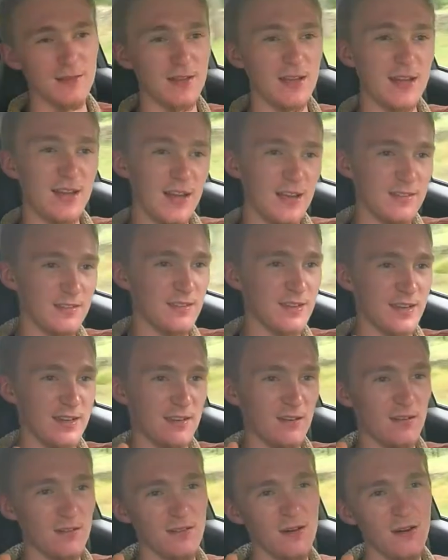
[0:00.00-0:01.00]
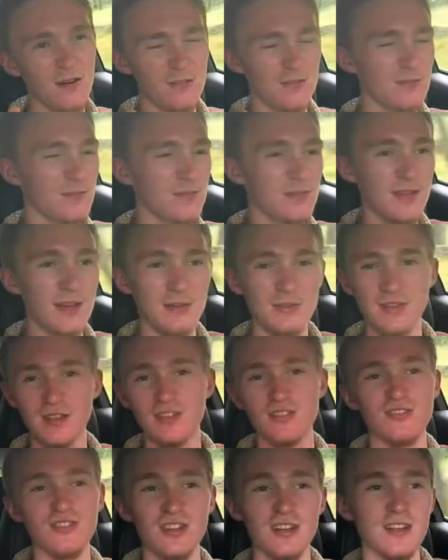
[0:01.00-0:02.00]
It has like, oh, that was like
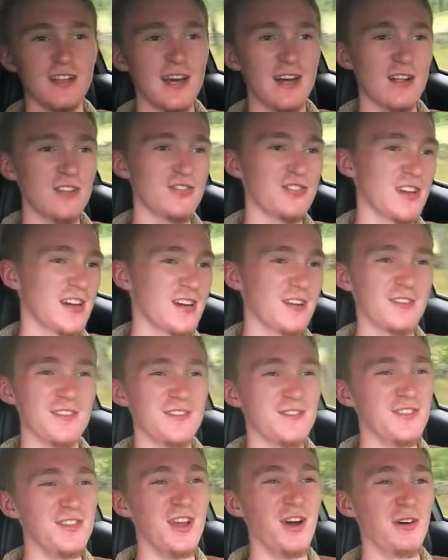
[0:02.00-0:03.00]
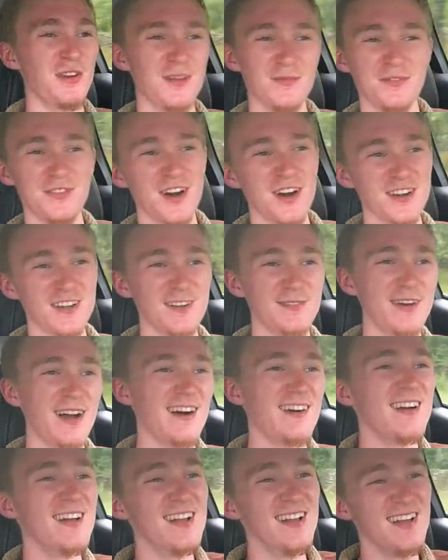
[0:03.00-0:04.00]
an analogy. I don't even know what I'm talking about.